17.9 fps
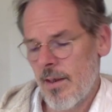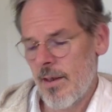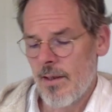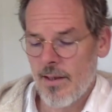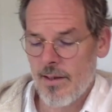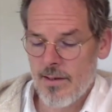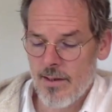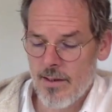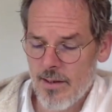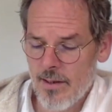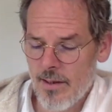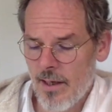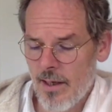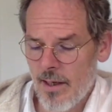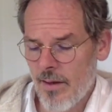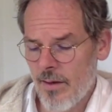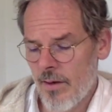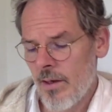They sit
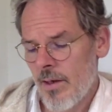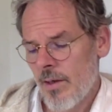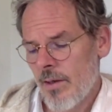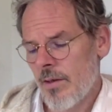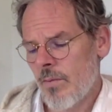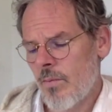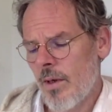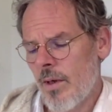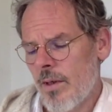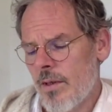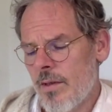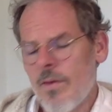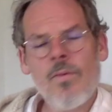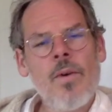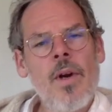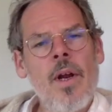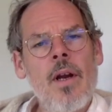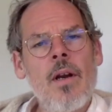together to watch the
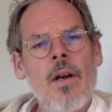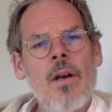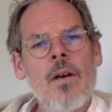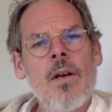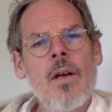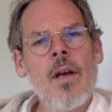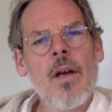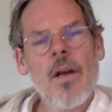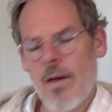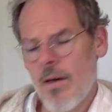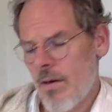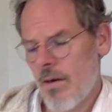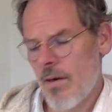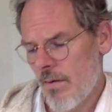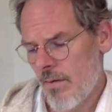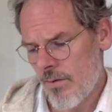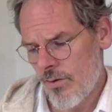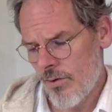rare
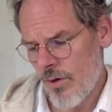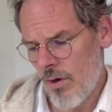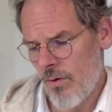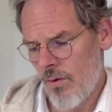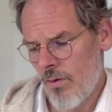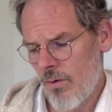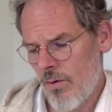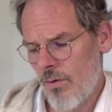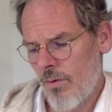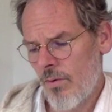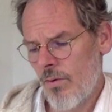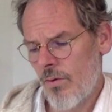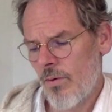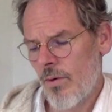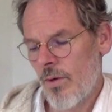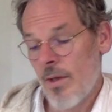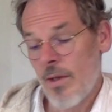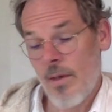Earth show
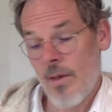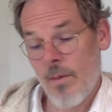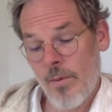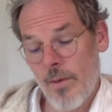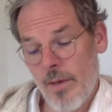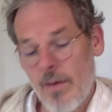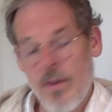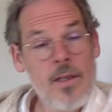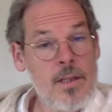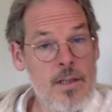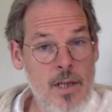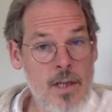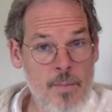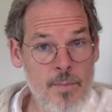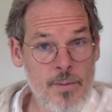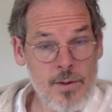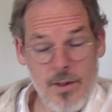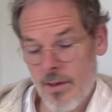that without
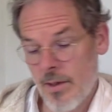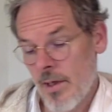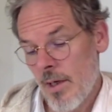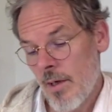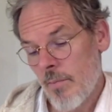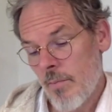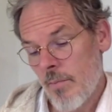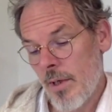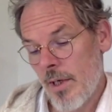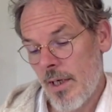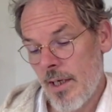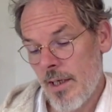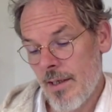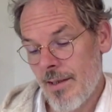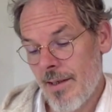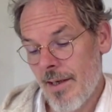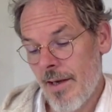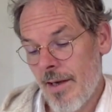exception
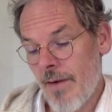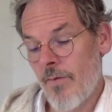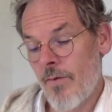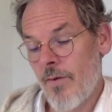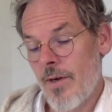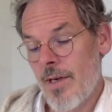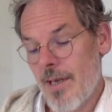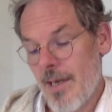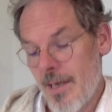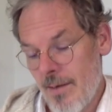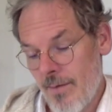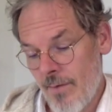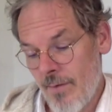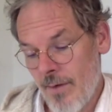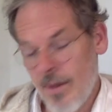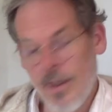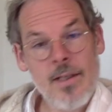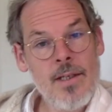begins every
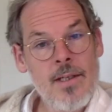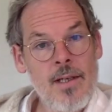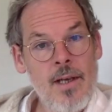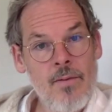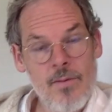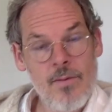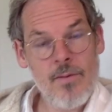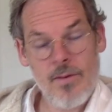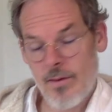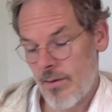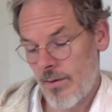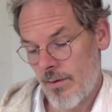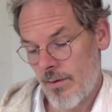evening at seven.